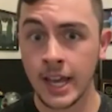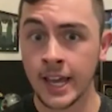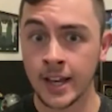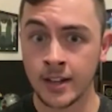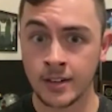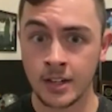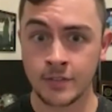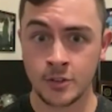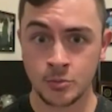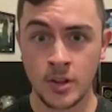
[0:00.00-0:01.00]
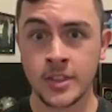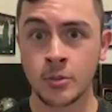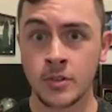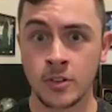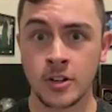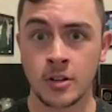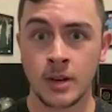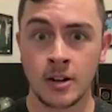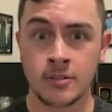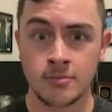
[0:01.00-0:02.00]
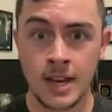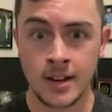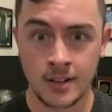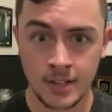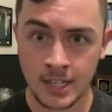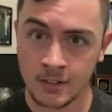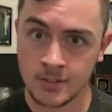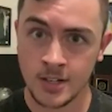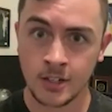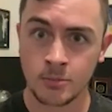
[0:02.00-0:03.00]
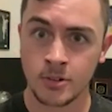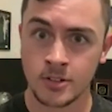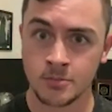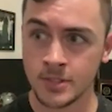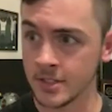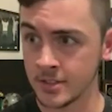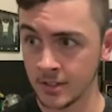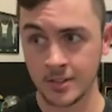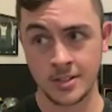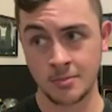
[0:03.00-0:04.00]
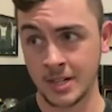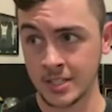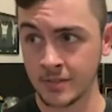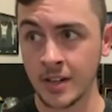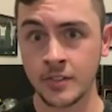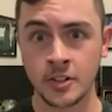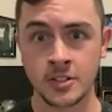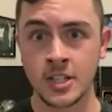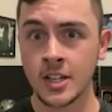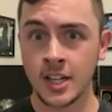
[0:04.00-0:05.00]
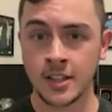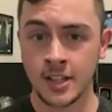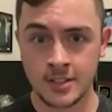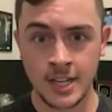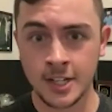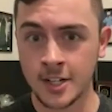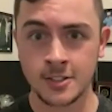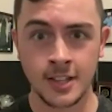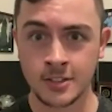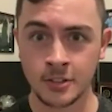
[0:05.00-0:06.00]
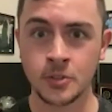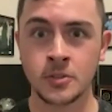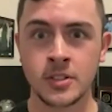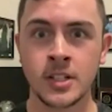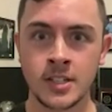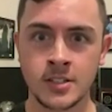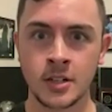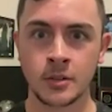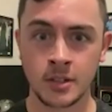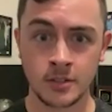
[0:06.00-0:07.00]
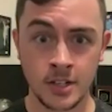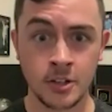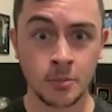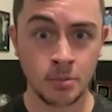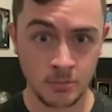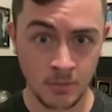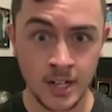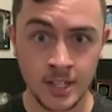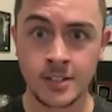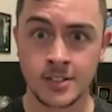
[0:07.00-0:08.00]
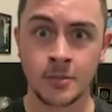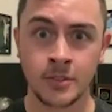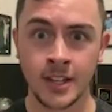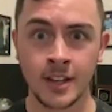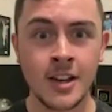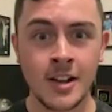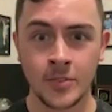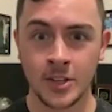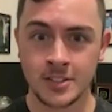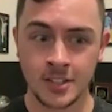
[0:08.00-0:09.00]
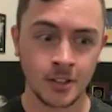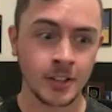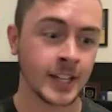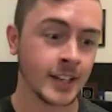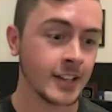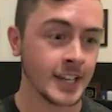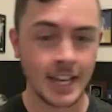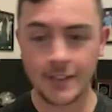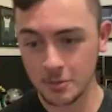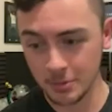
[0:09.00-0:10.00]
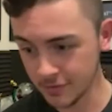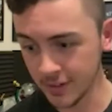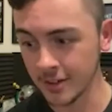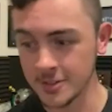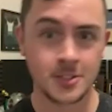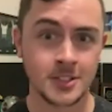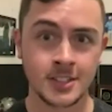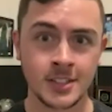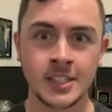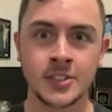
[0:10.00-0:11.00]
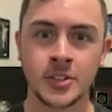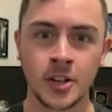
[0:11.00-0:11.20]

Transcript: And if there's one thing we've learned about Meta in Zuckerberg's business dealings in the past 5 years, it's that he doesn't like to lose, and he's going to continue to put money into something until it inevitably fails or succeeds. So